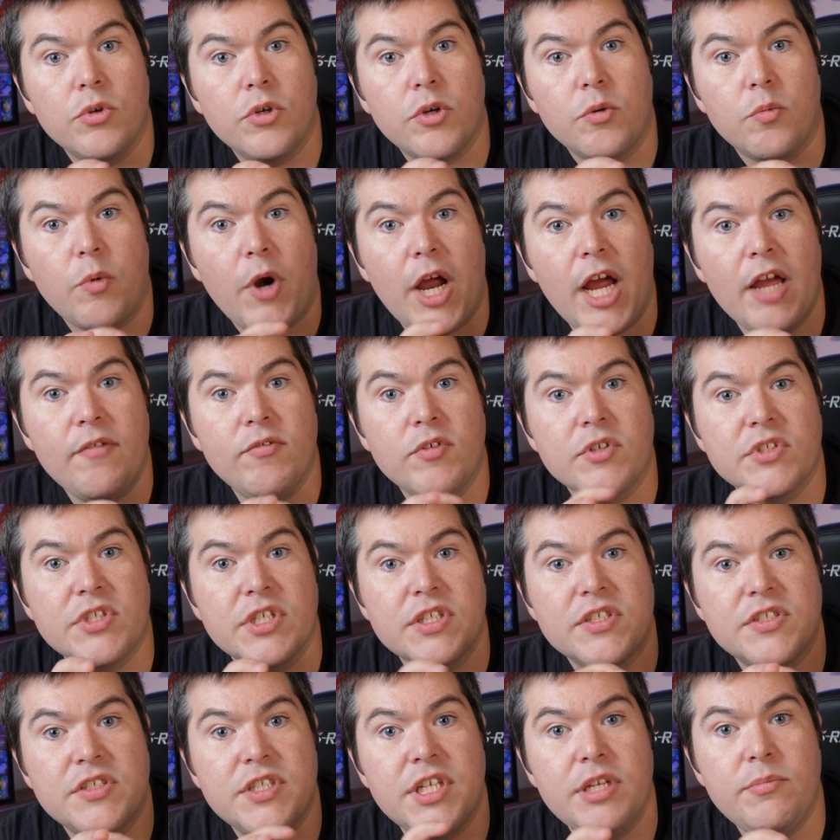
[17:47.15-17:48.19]
rivals
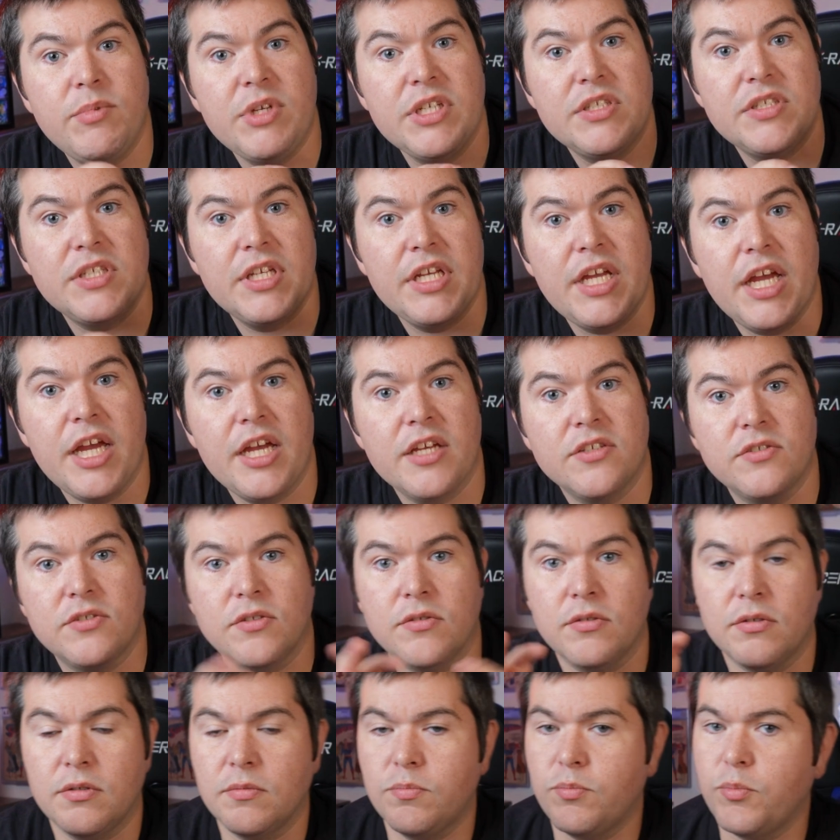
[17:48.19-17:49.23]
at CBCS
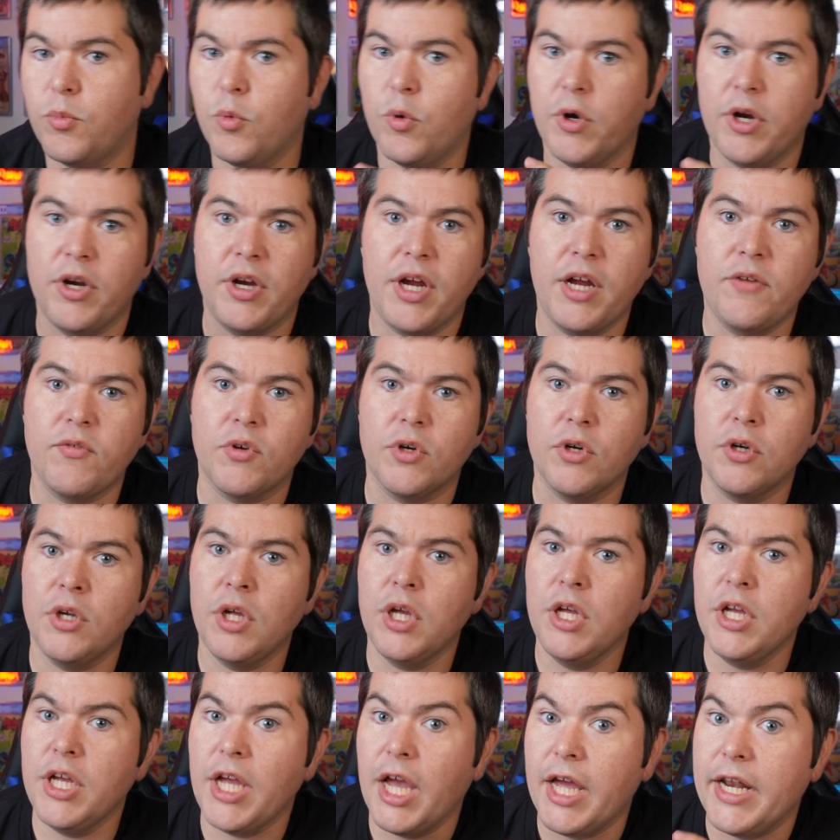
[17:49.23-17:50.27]
or wherever
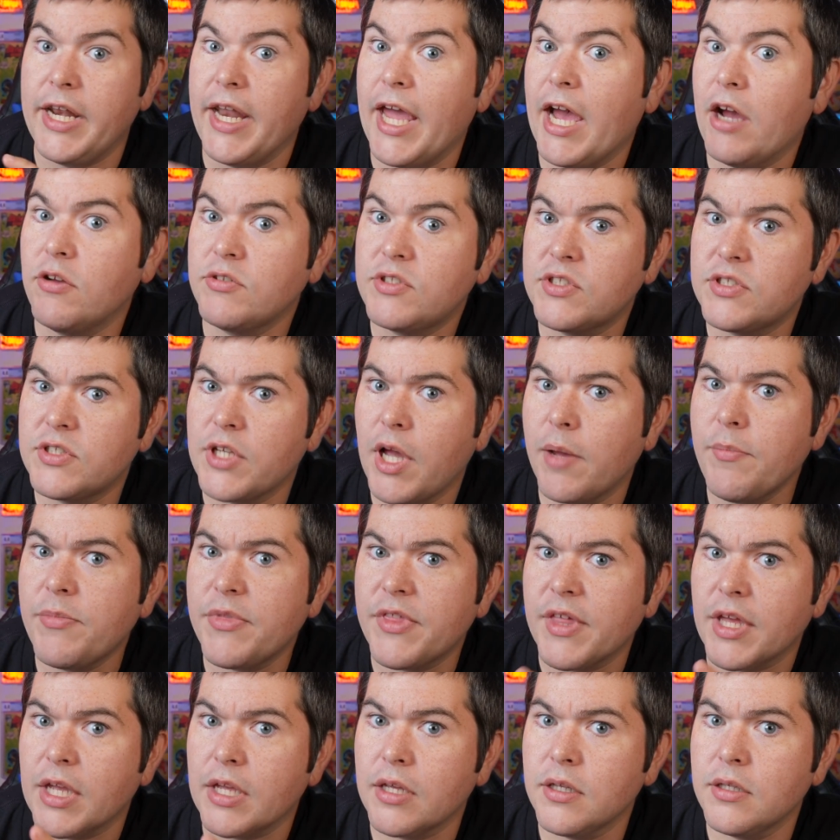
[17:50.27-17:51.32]
announce
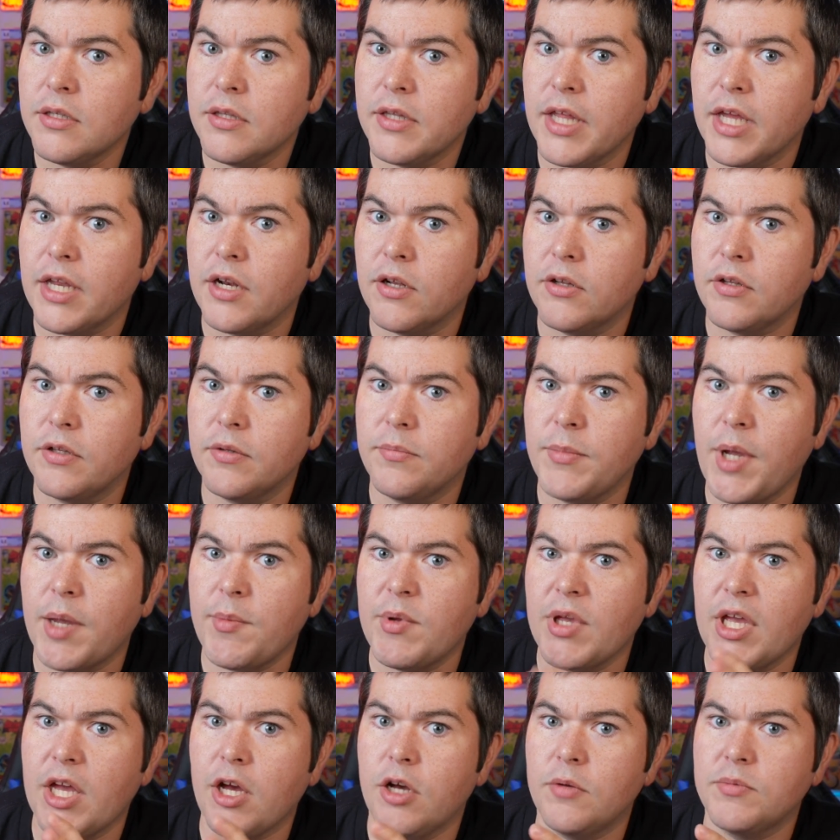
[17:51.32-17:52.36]
something that'll
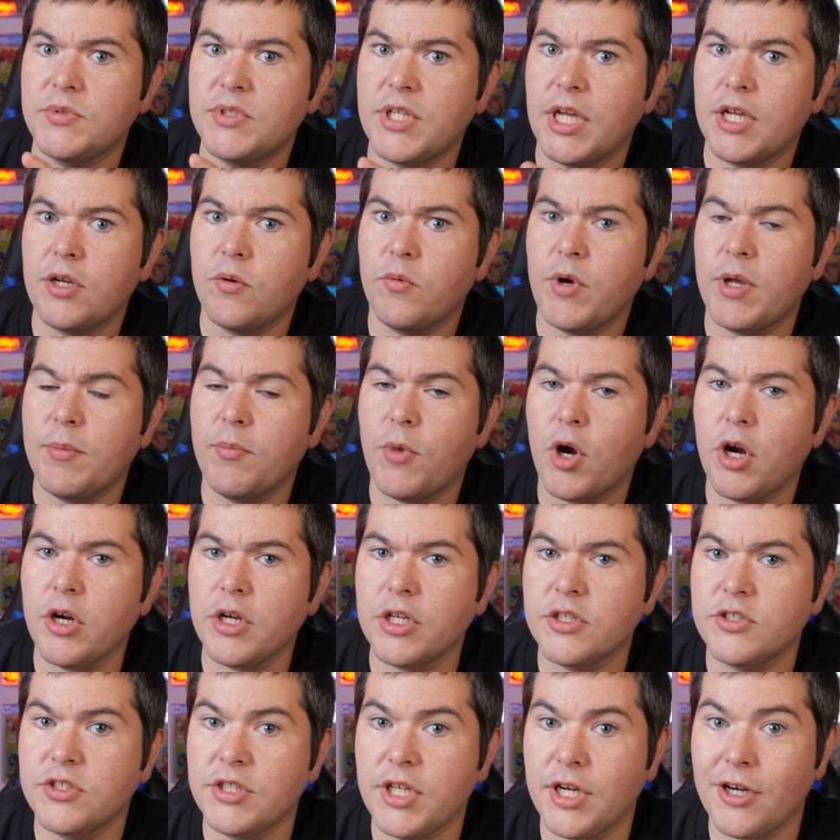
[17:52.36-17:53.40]
maybe help take away
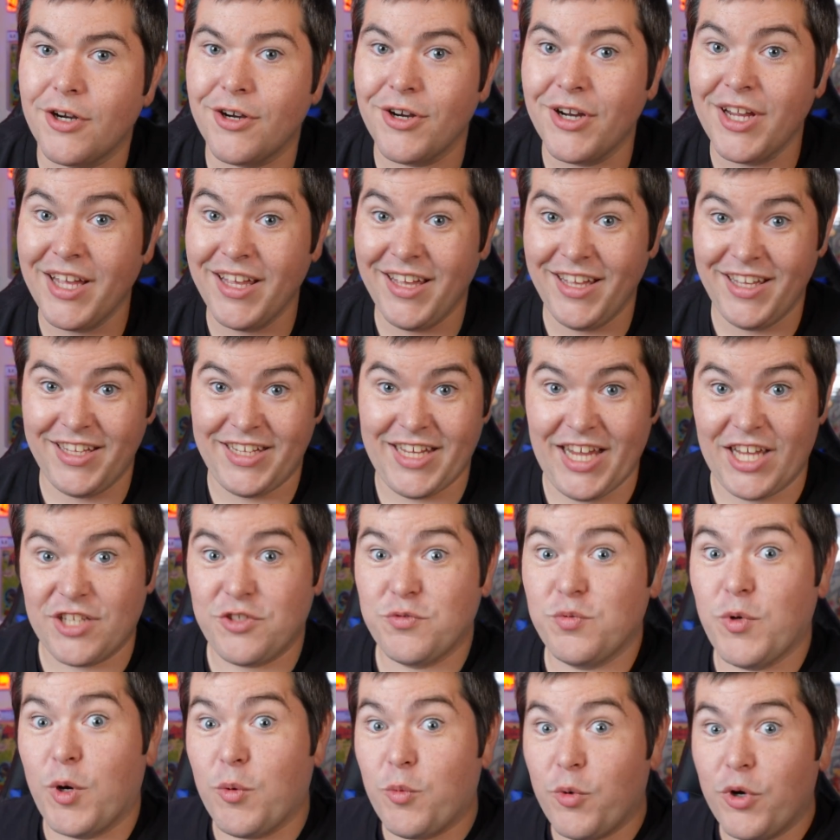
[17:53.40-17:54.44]
market share,
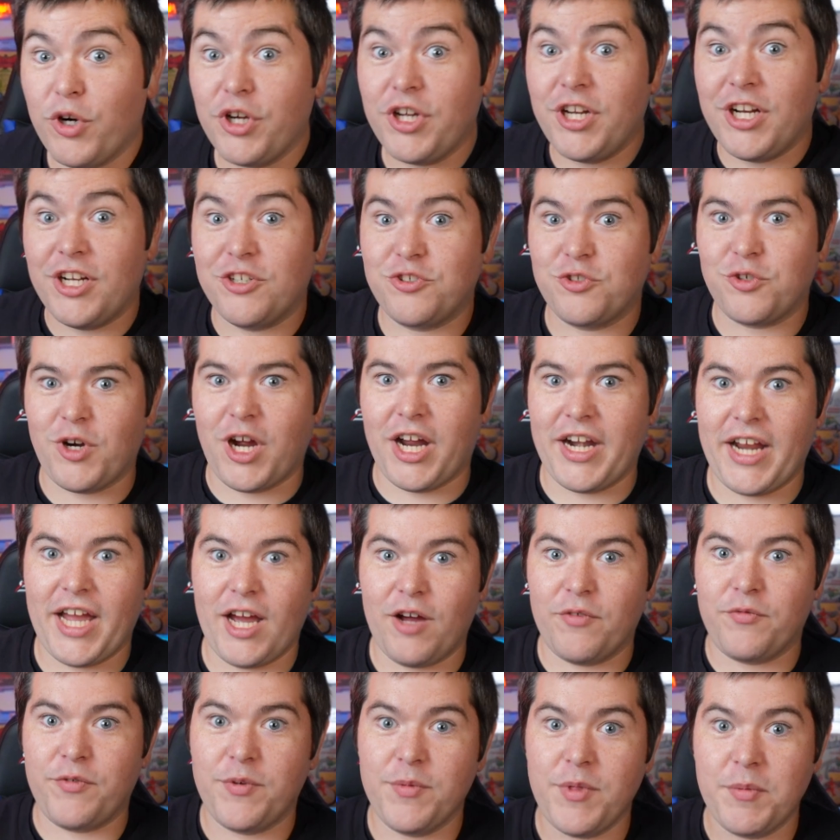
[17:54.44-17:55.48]
guess what we're going to trot
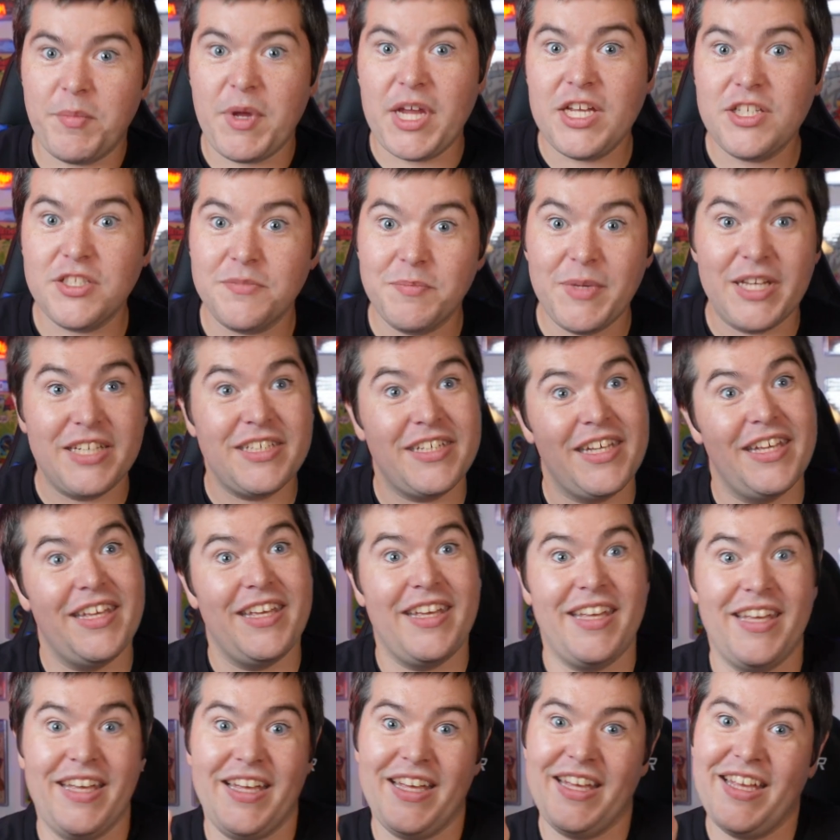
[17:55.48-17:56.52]
out from the basement?
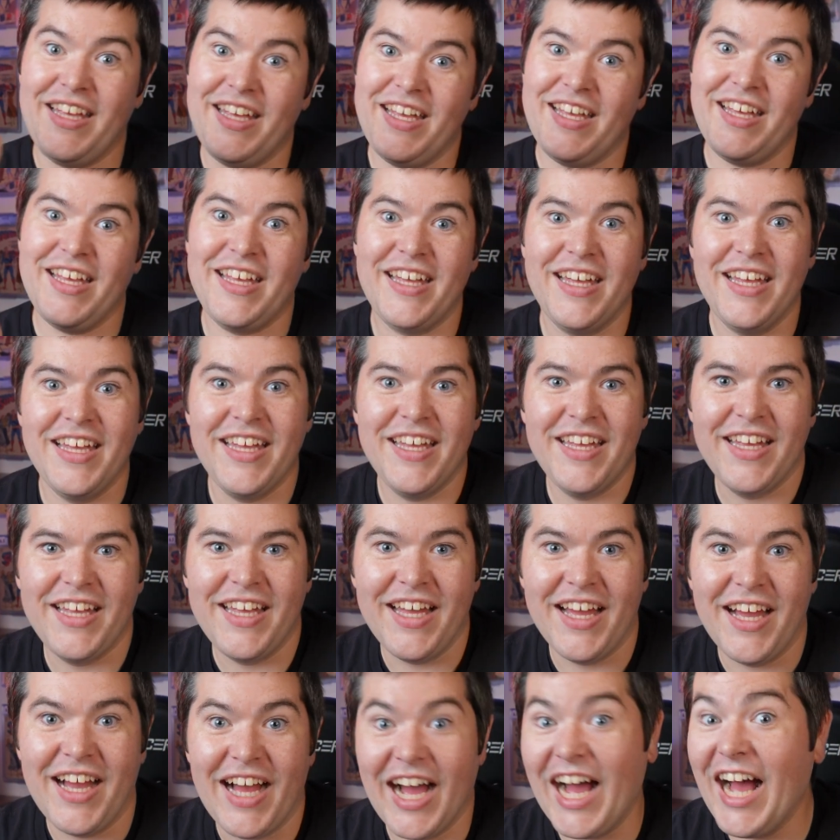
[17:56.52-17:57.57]

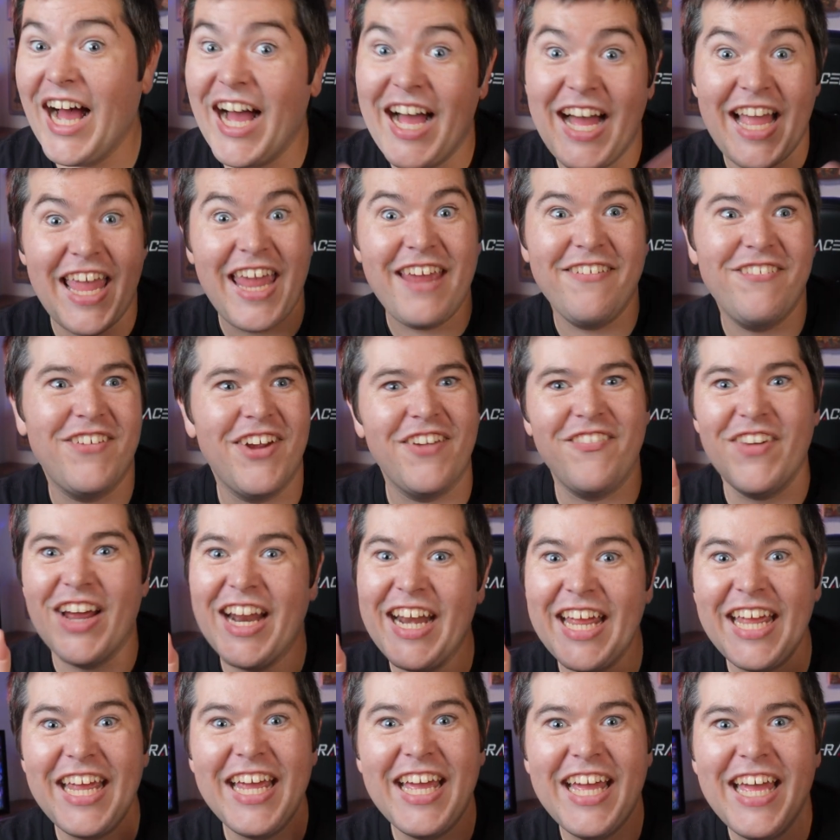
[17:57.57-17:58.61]
Hey
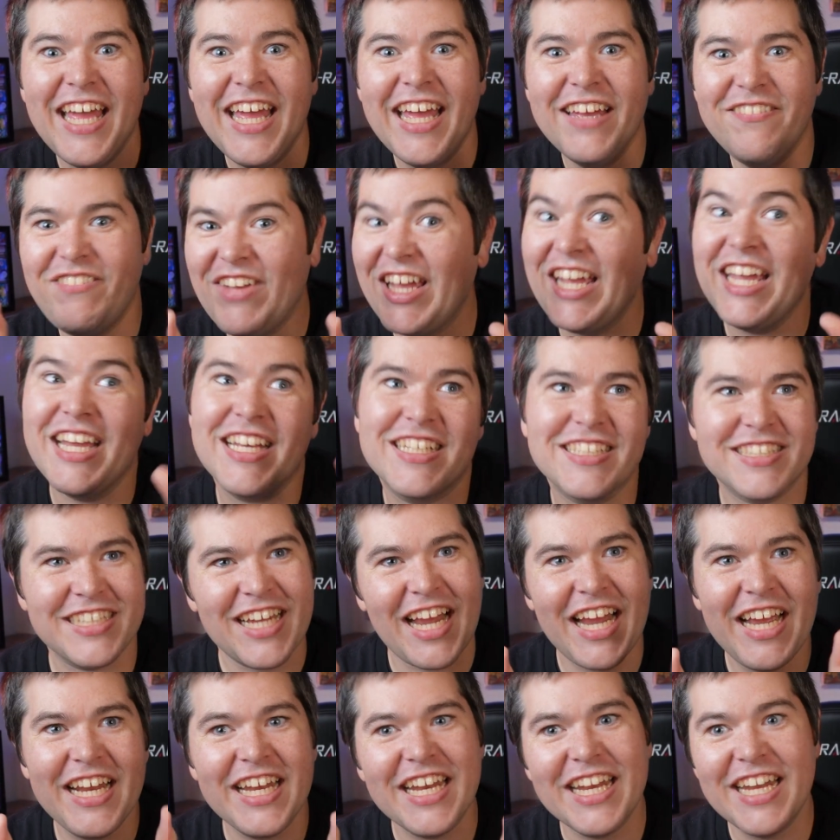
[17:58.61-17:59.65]
everybody, be
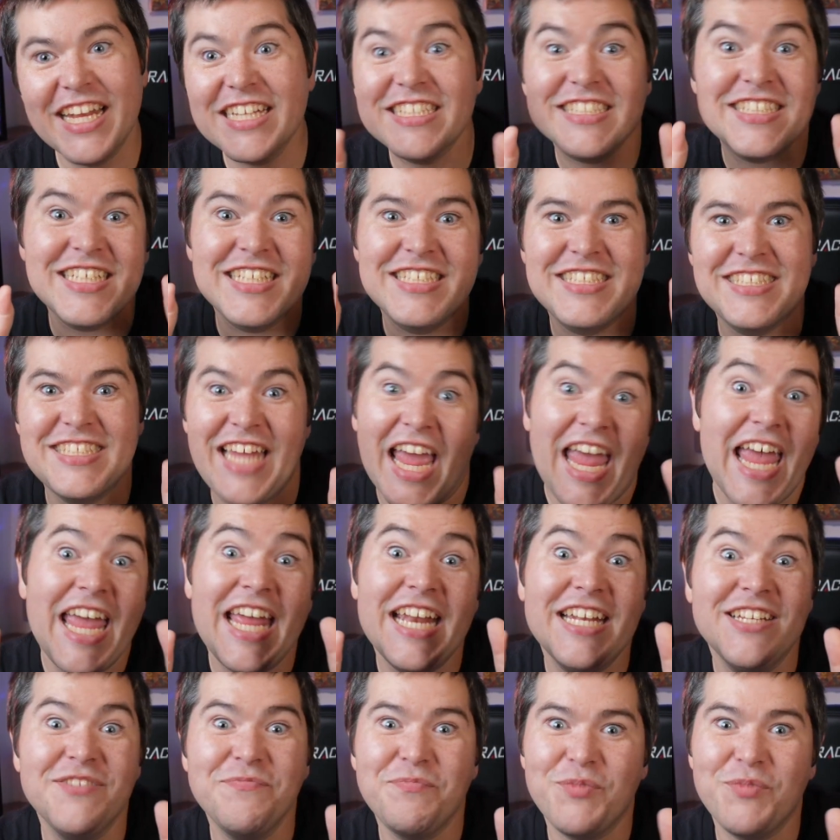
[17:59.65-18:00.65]
excited. It's a 10